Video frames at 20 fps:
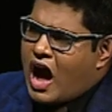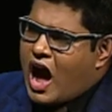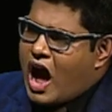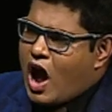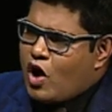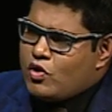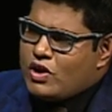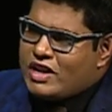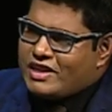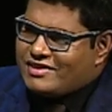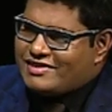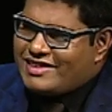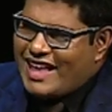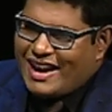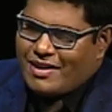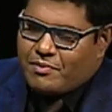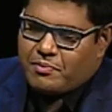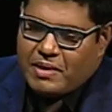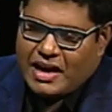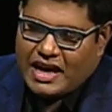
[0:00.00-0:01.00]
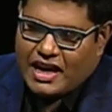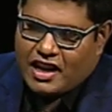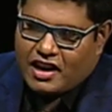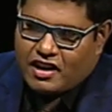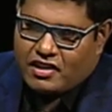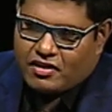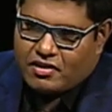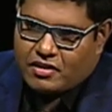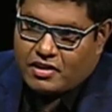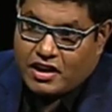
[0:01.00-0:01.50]
How does that make it
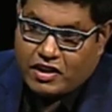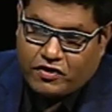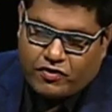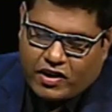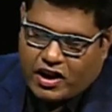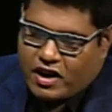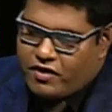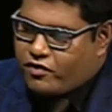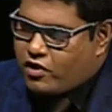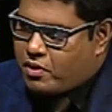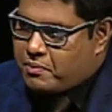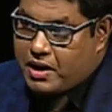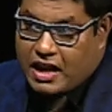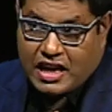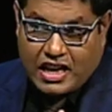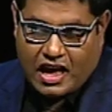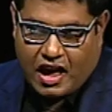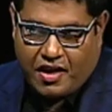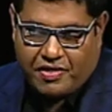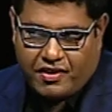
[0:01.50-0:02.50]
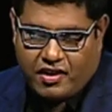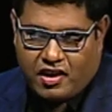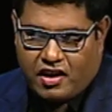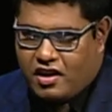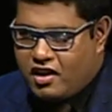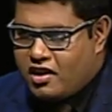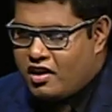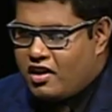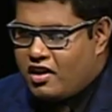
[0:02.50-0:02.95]
different from any other